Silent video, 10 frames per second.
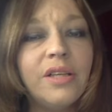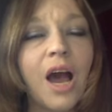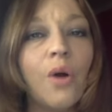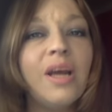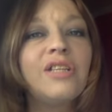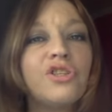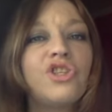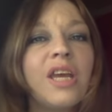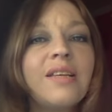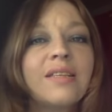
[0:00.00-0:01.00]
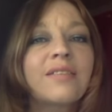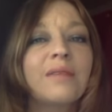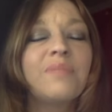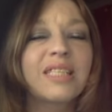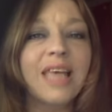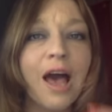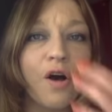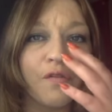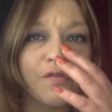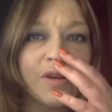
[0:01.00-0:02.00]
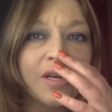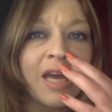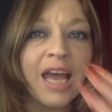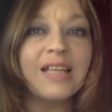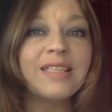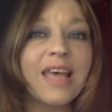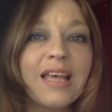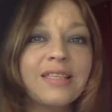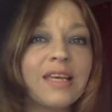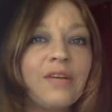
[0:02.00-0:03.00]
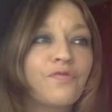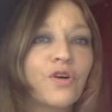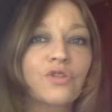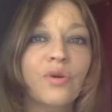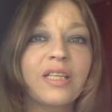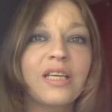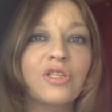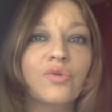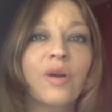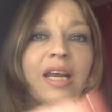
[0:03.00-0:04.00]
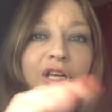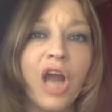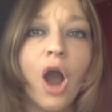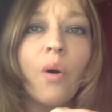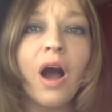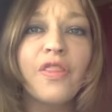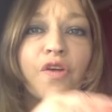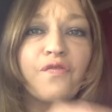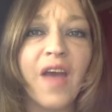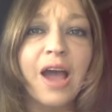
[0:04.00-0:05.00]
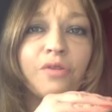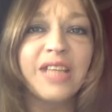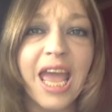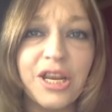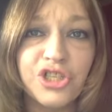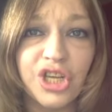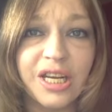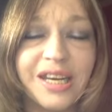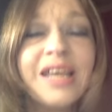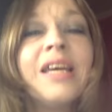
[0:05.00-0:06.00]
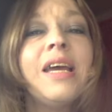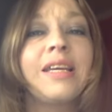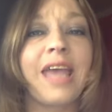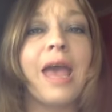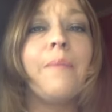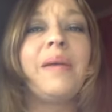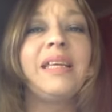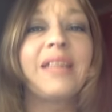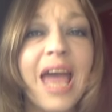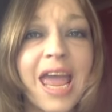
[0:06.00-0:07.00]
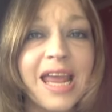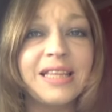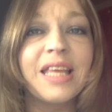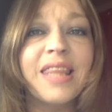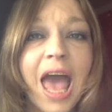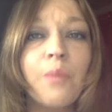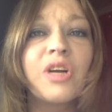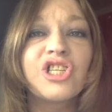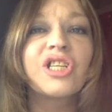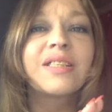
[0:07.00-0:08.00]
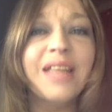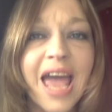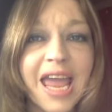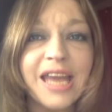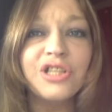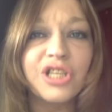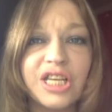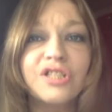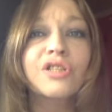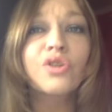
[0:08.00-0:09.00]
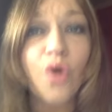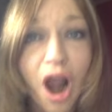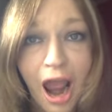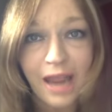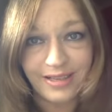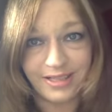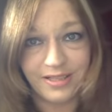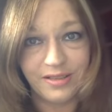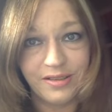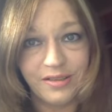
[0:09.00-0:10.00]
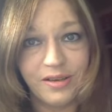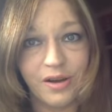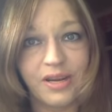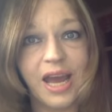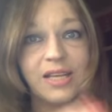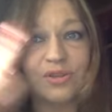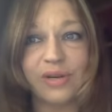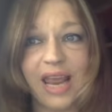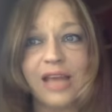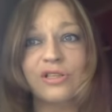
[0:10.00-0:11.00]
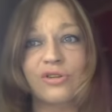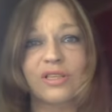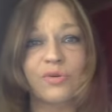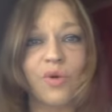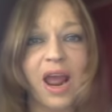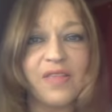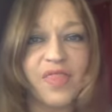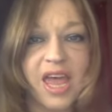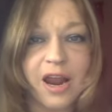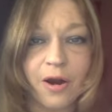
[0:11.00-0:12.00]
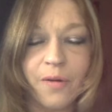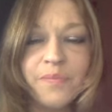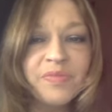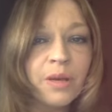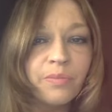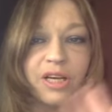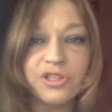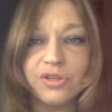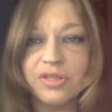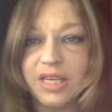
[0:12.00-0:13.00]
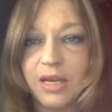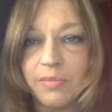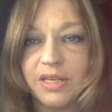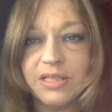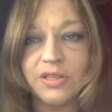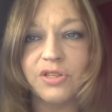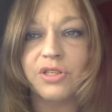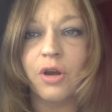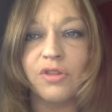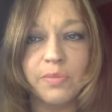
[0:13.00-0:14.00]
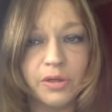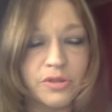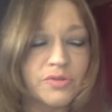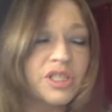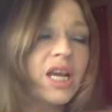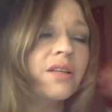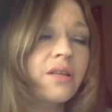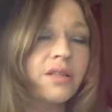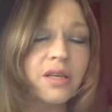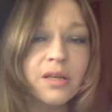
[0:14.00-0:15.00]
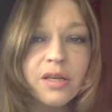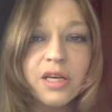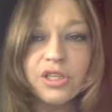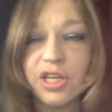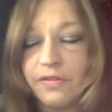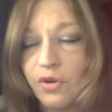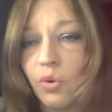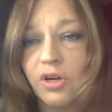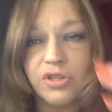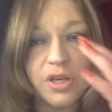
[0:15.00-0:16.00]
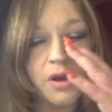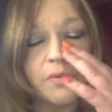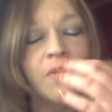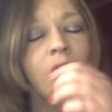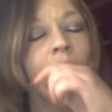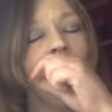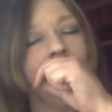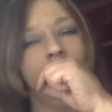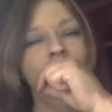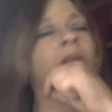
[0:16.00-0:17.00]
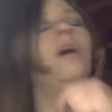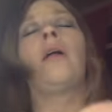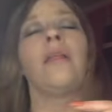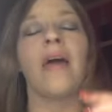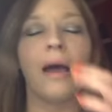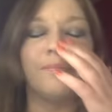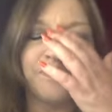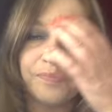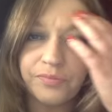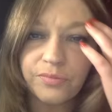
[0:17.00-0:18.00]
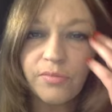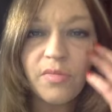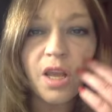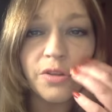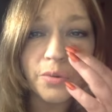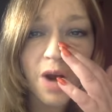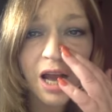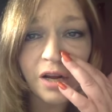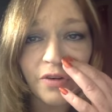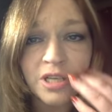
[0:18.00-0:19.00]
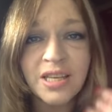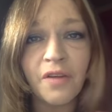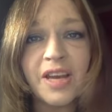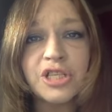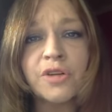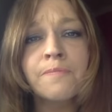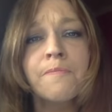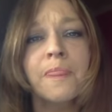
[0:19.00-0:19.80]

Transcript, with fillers: No, it's Jesus himself. It says in First Corinthians three, no other foundation can be laid than that which is laid, Jesus Christ. Okay, so it answers it right there. Plus you see him, he's a stone the builders rejected, the chief cornerstone, all of that. The rock of our salvation.